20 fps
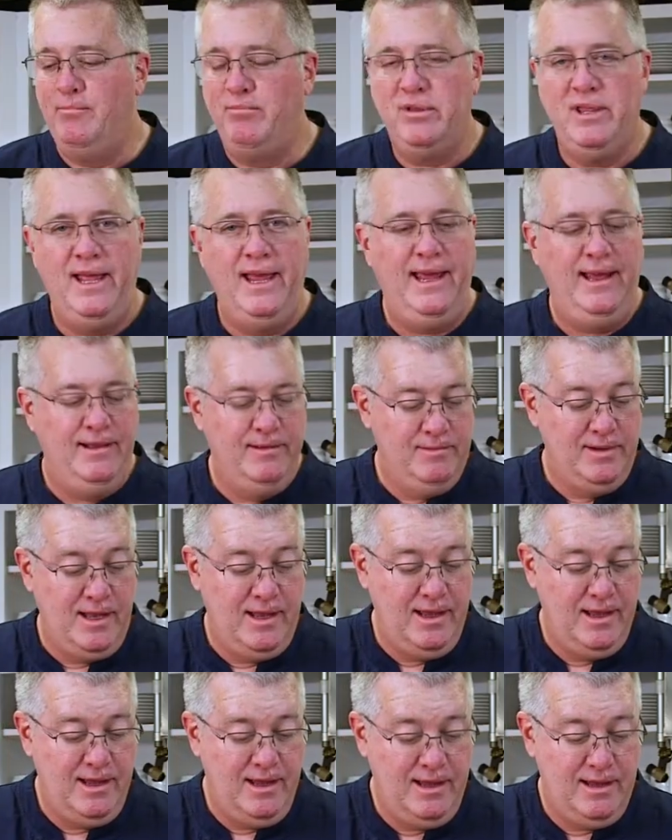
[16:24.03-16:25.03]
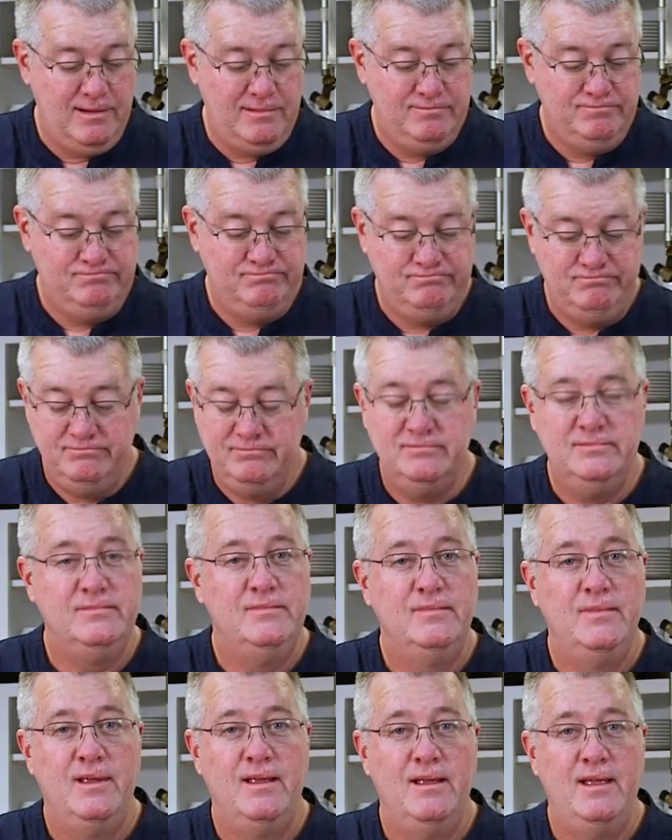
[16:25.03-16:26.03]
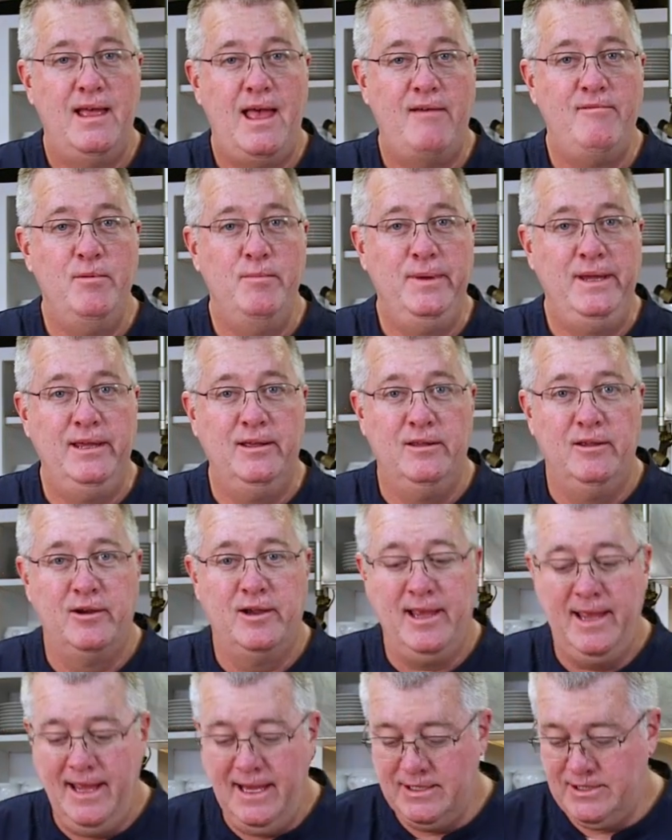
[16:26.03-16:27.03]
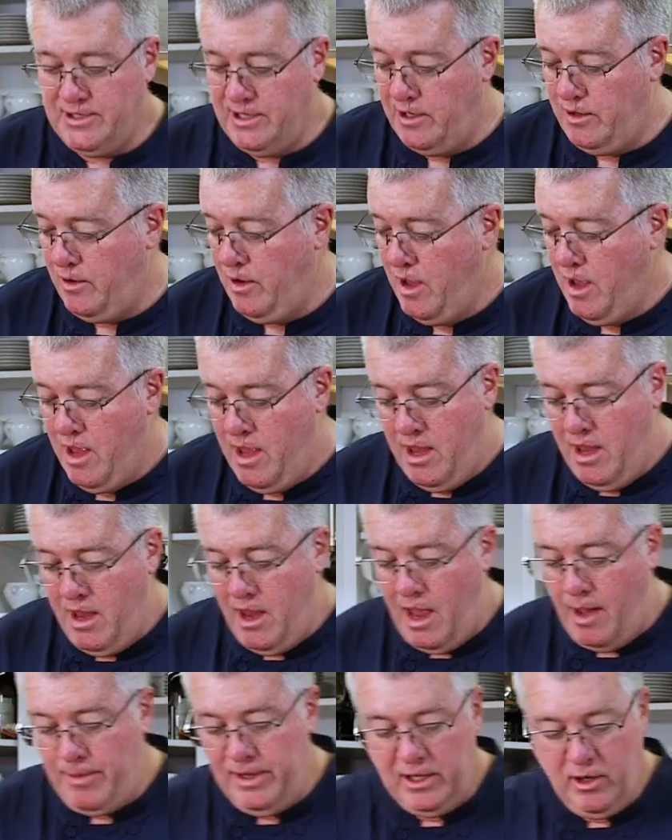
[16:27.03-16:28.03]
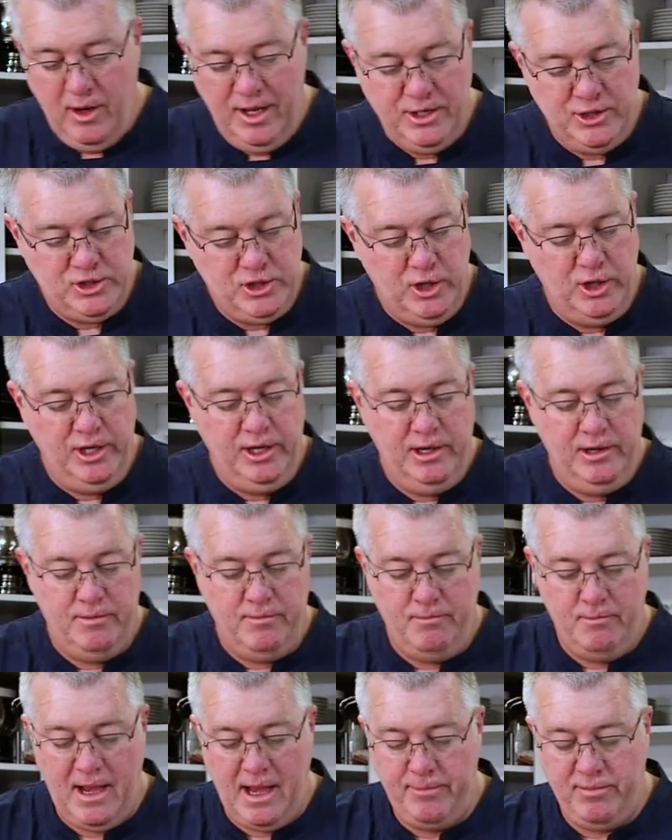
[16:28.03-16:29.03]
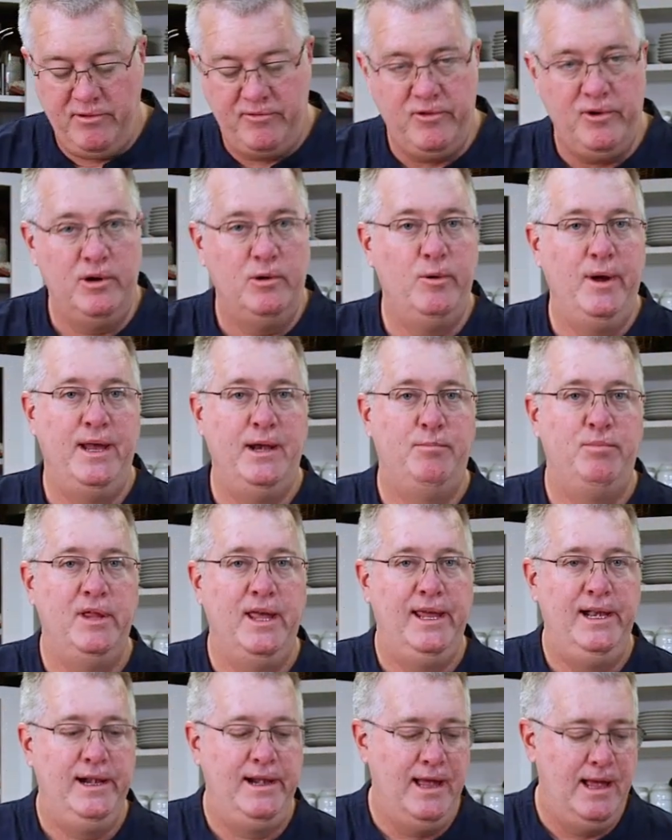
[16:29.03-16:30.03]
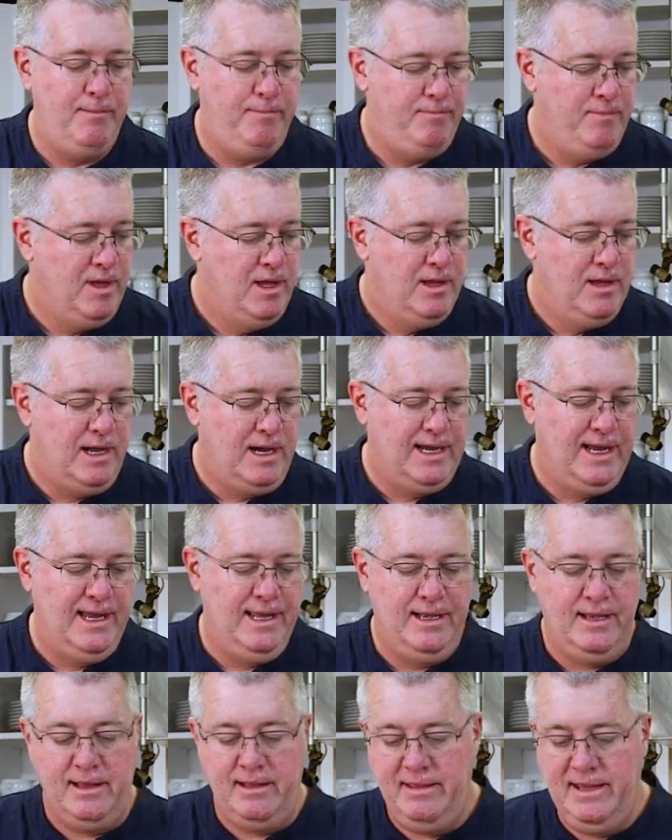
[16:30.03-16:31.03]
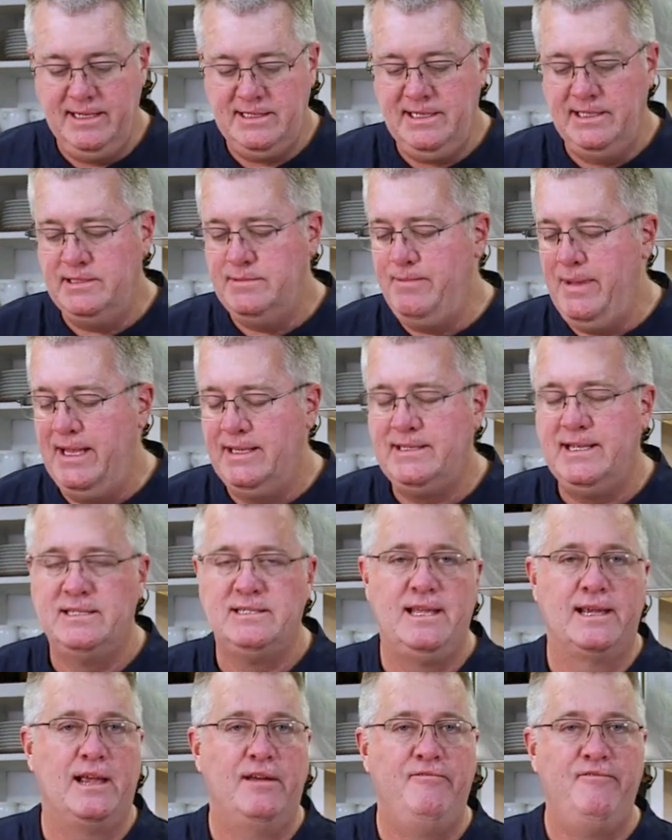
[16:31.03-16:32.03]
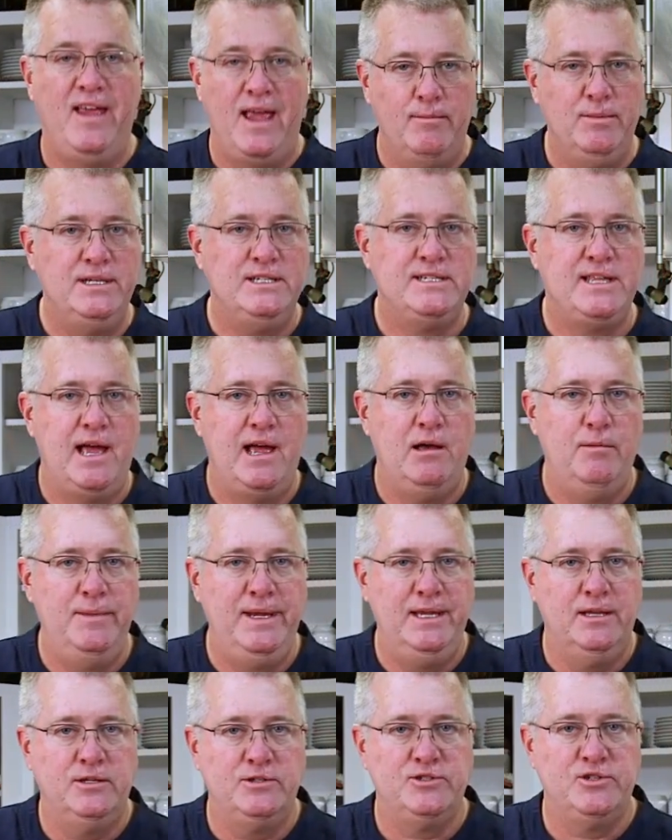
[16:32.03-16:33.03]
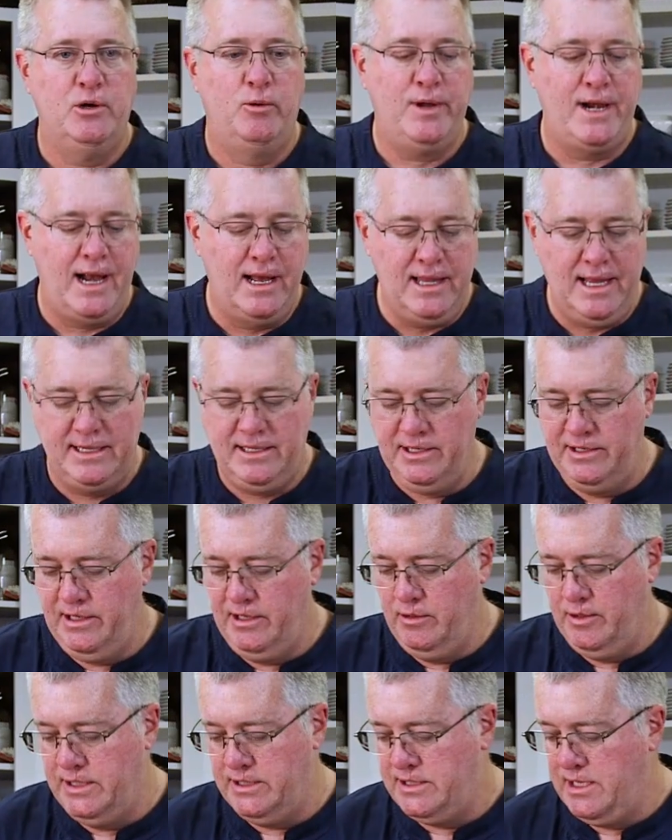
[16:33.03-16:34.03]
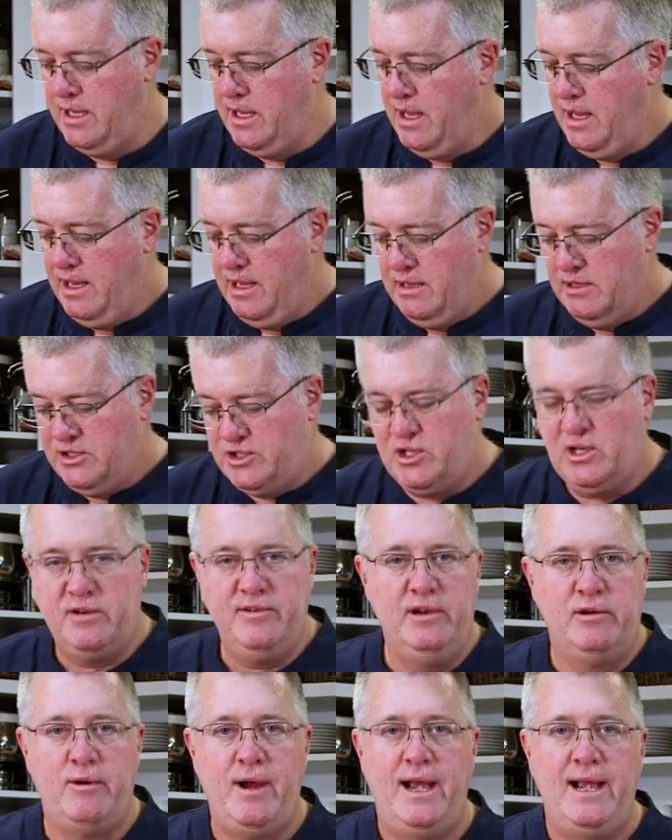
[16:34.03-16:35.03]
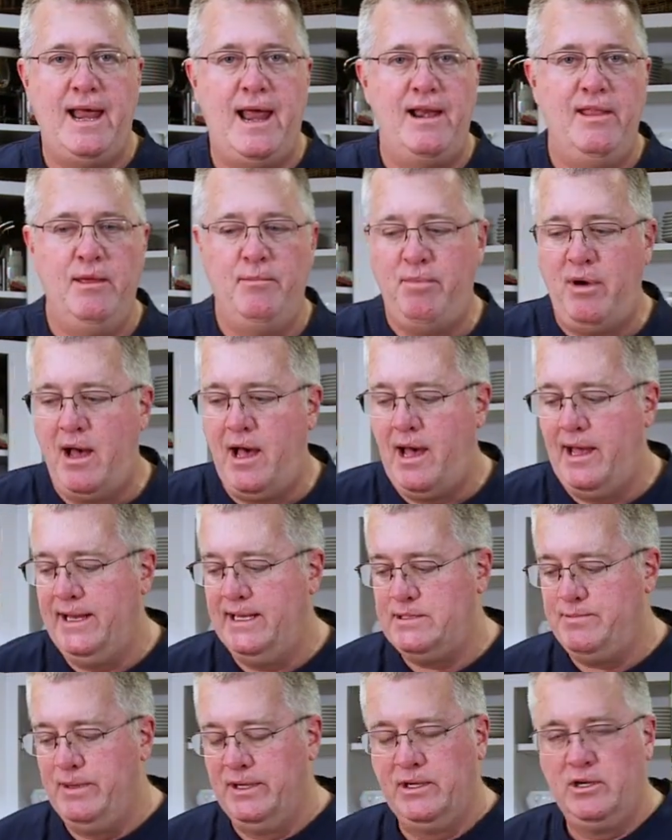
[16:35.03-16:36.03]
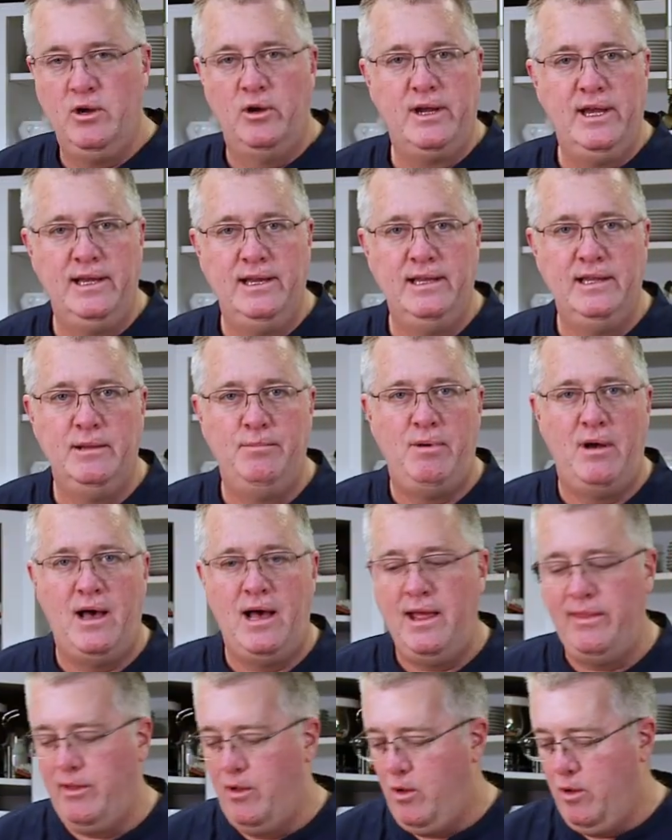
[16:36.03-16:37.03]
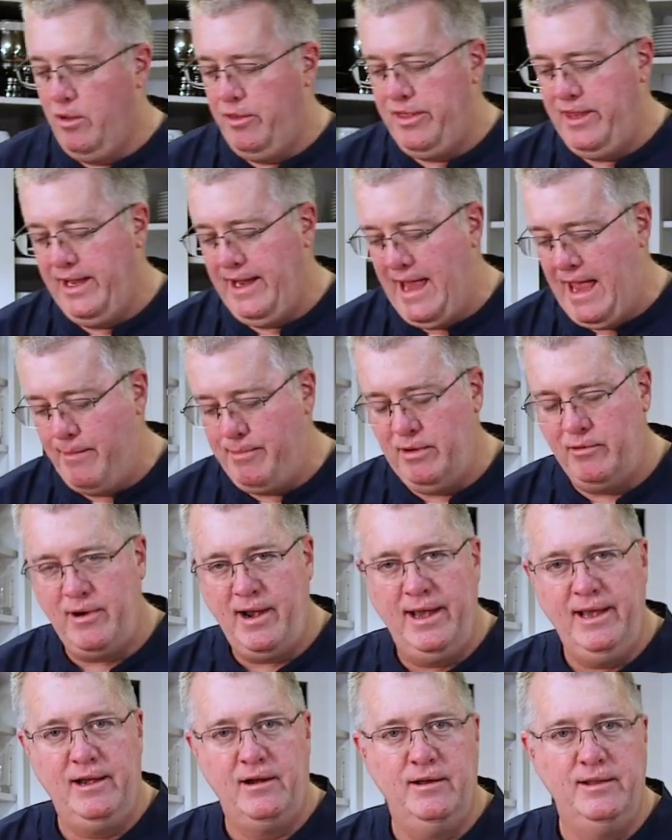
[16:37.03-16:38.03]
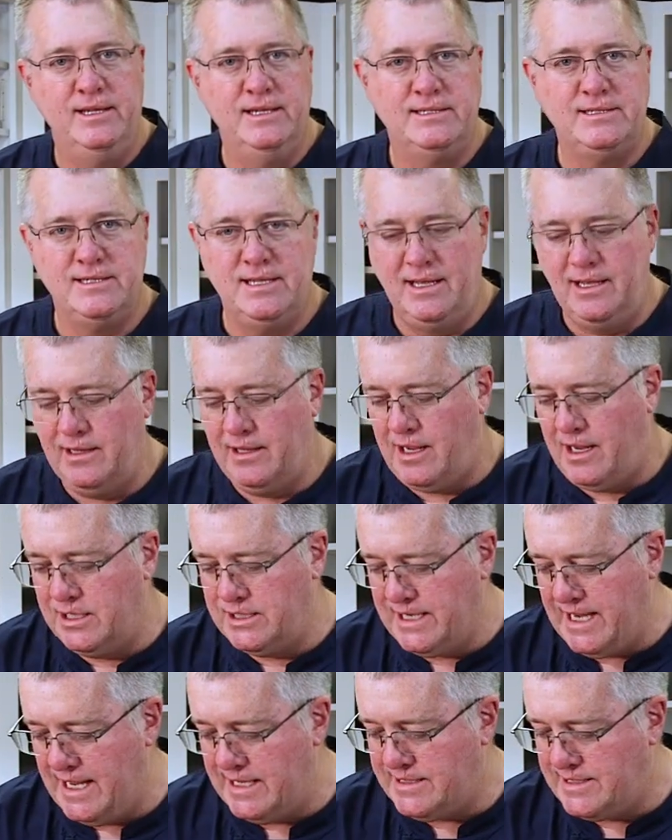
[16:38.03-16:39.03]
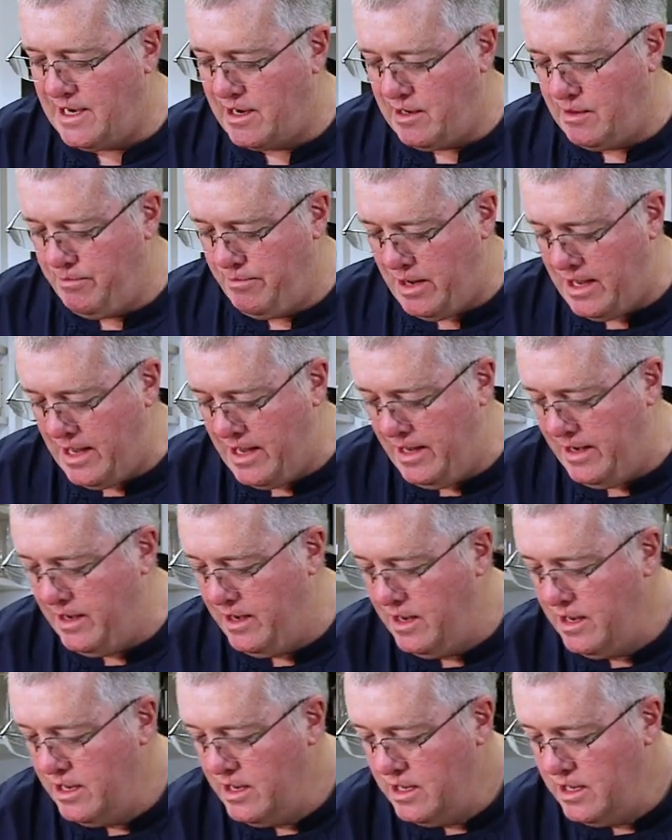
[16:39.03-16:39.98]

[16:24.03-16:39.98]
plate and have a meal, okay? So I'm gonna go ahead and show you my preferred way to plate it up. Again, this is meant as like a family style meal. So what I like to do is serve it right out of the pot. It's been cooking in the pot. The whole thing happened right here in this Lodge cast iron pot.